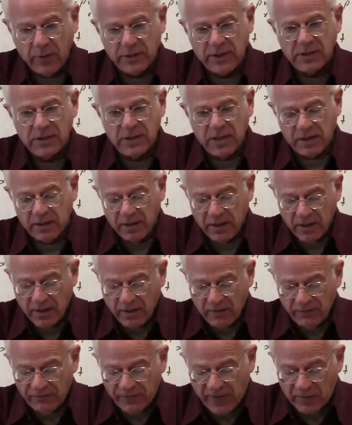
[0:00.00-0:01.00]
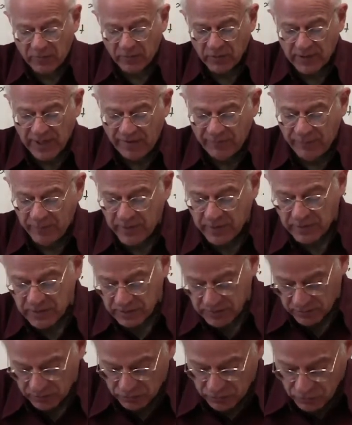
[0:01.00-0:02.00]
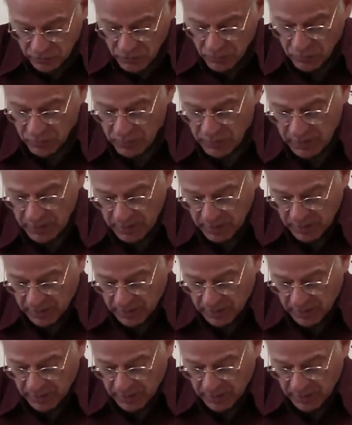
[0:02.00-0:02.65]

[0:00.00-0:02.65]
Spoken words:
does the federal government do